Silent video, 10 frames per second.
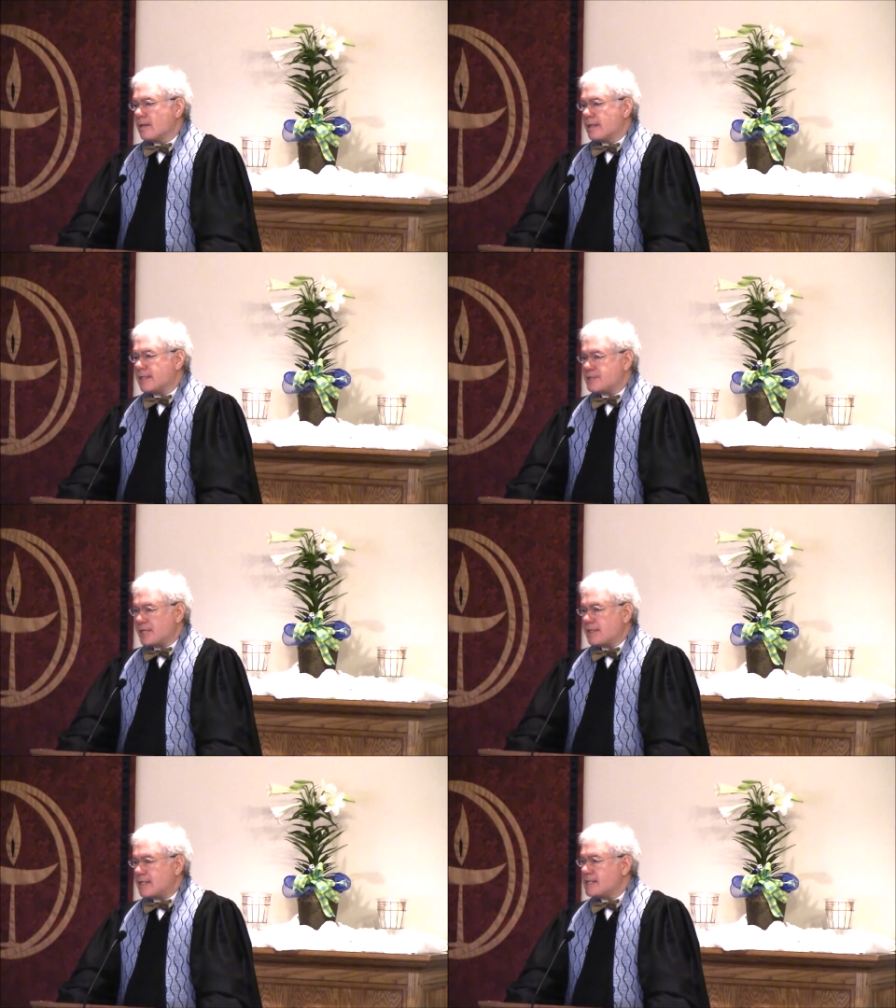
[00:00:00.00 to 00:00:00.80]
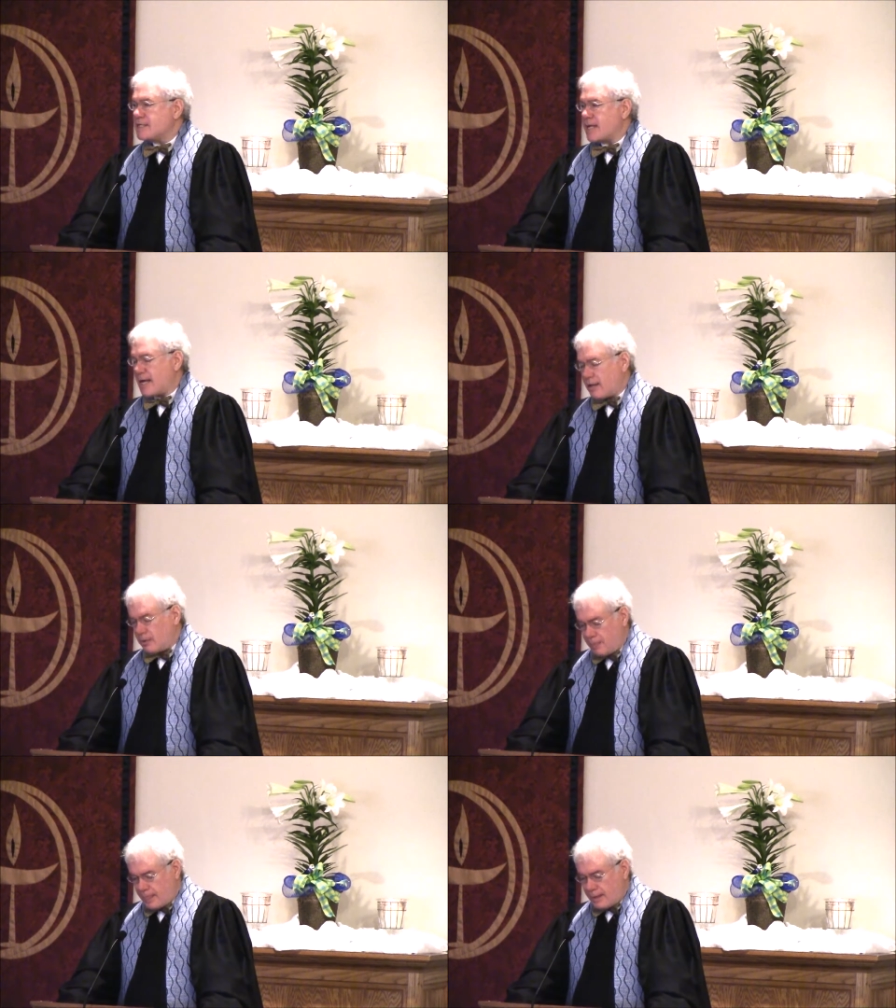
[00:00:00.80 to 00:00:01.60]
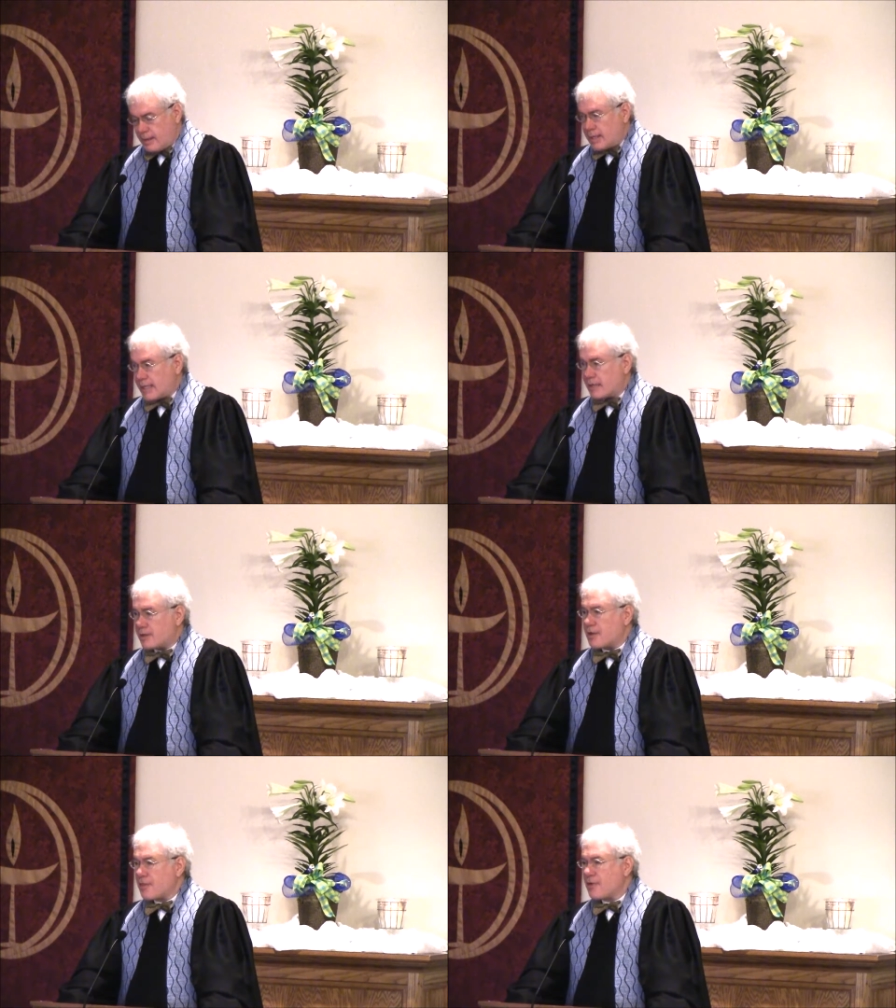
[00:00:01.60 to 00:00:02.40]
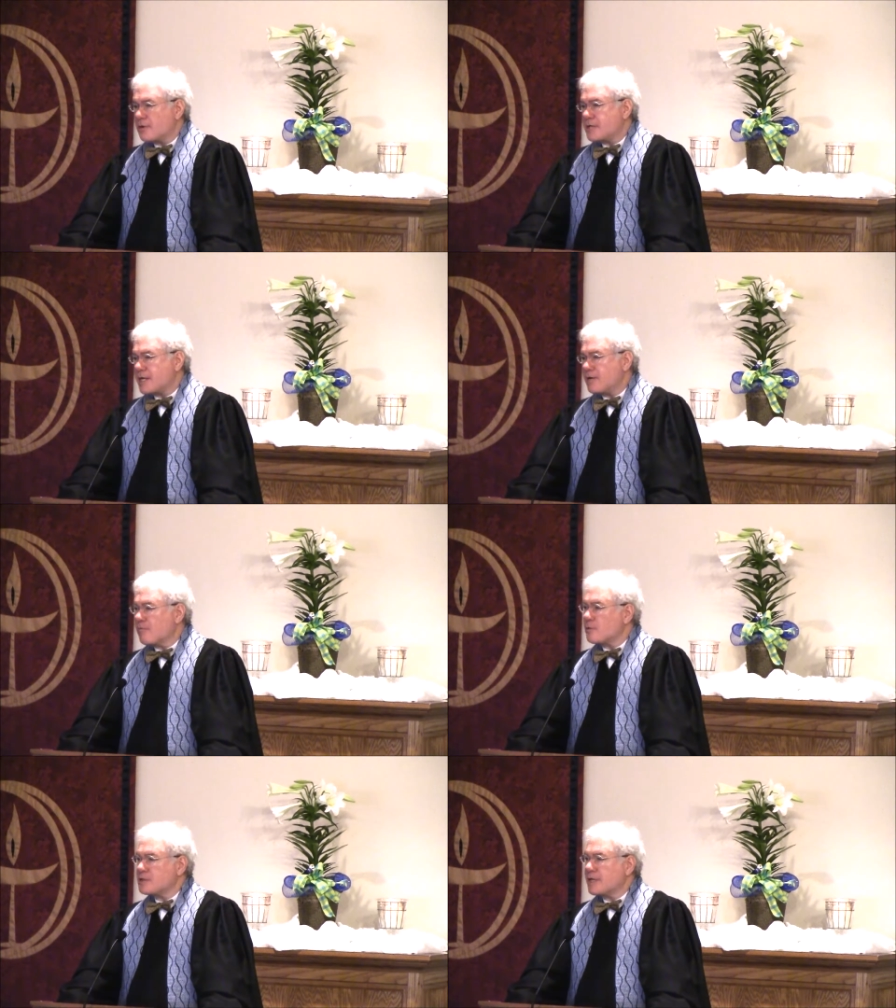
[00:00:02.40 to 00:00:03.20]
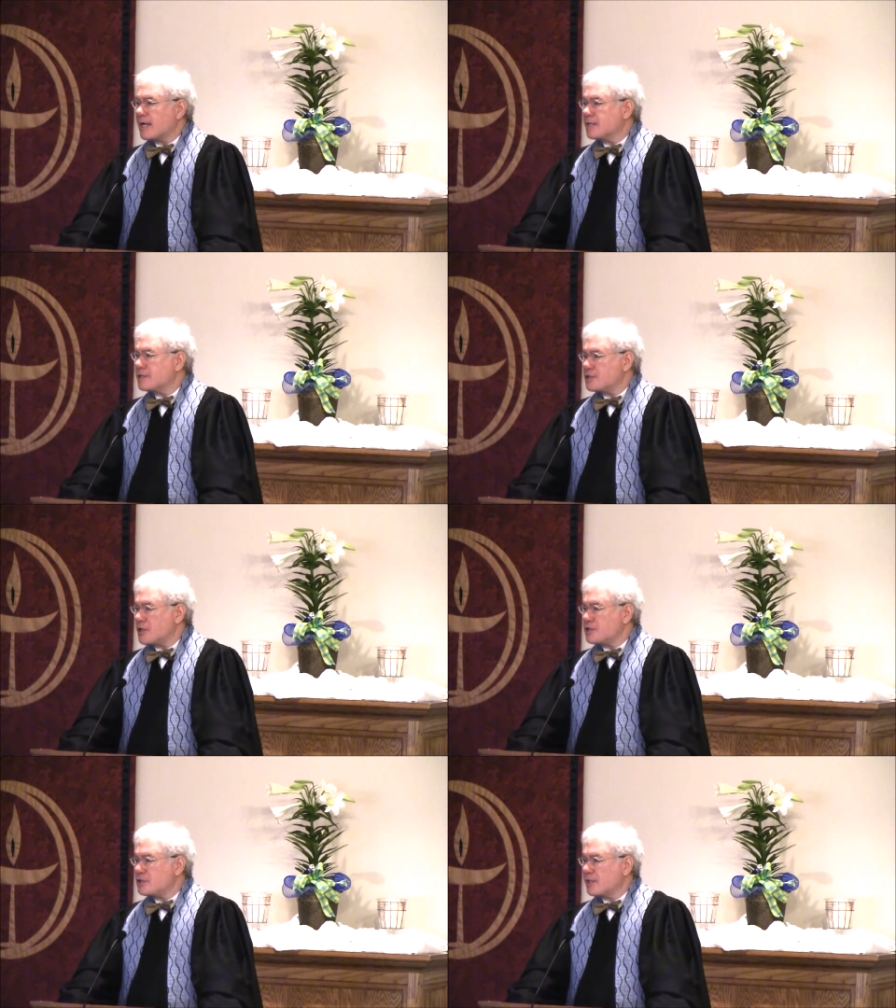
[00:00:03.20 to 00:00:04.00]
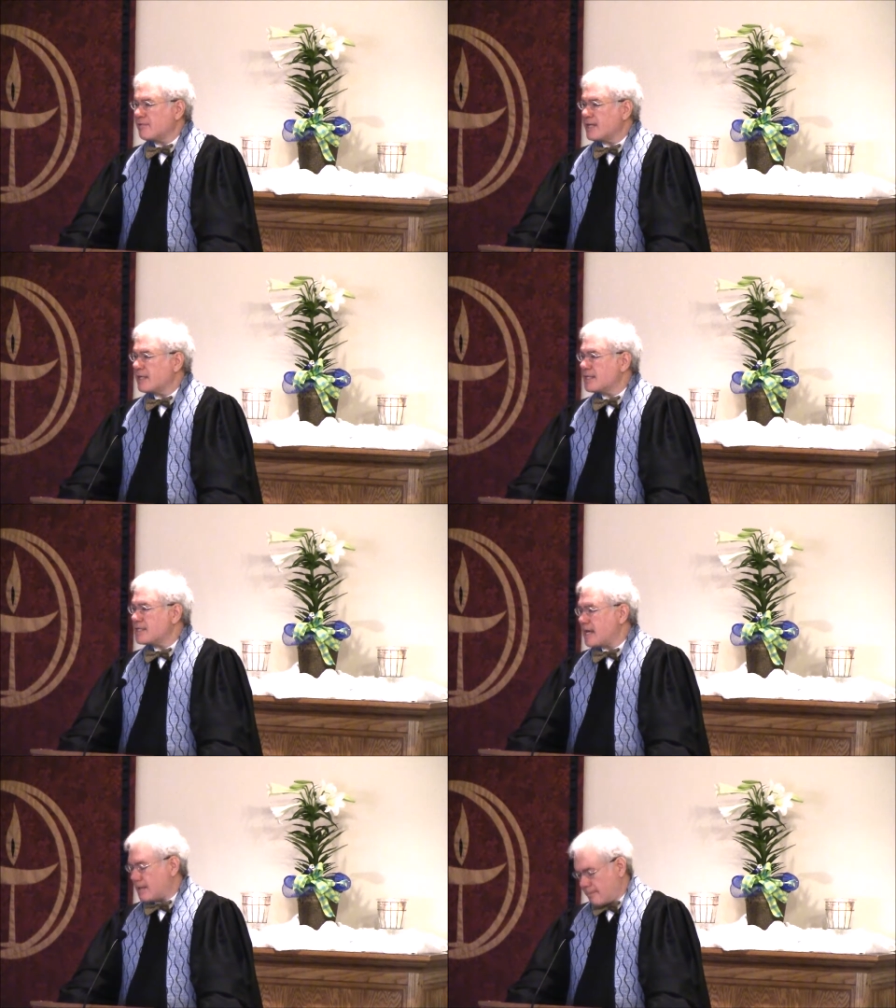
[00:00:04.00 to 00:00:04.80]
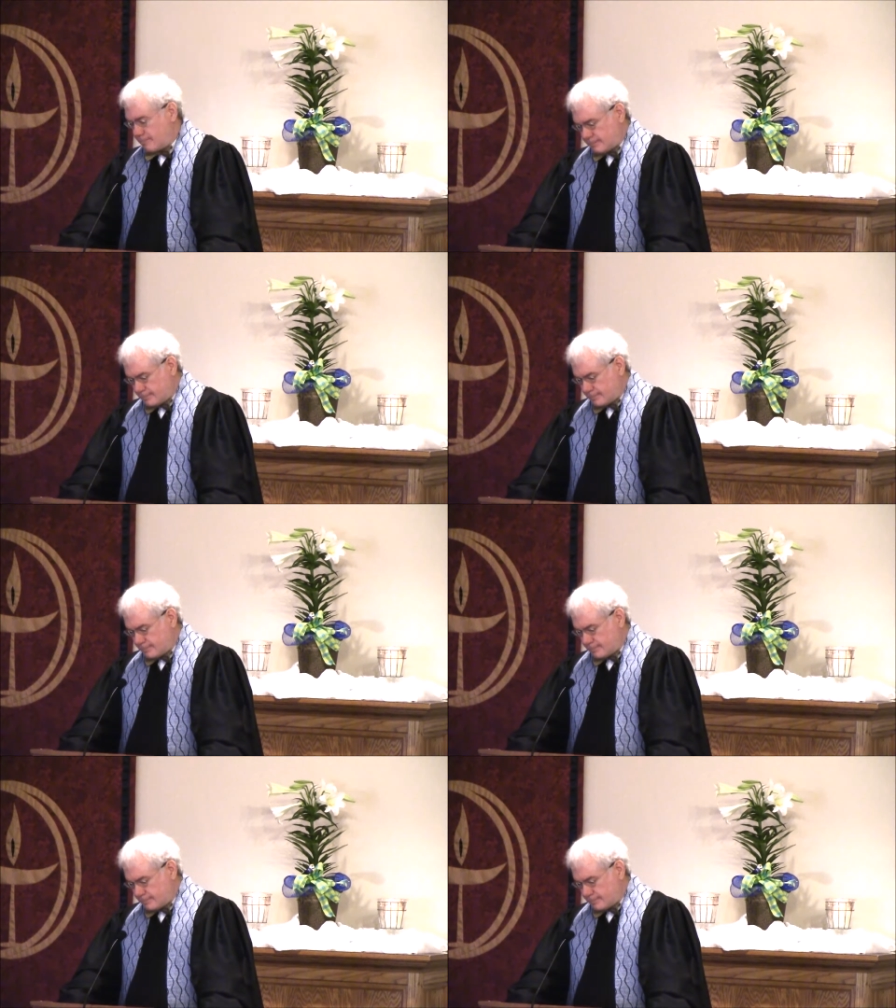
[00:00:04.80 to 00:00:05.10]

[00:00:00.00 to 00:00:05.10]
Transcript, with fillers: He descended into hell and on the third day he rose again to judge the living and the dead.